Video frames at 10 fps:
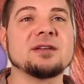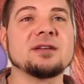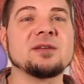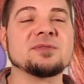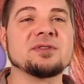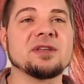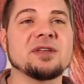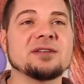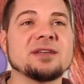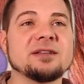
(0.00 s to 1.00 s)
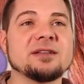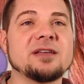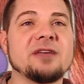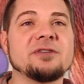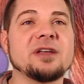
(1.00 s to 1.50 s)
So get a daily every
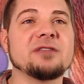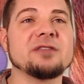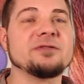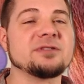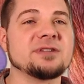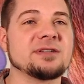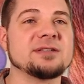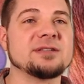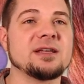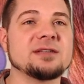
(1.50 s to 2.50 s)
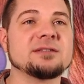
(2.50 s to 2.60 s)
day the first 6 days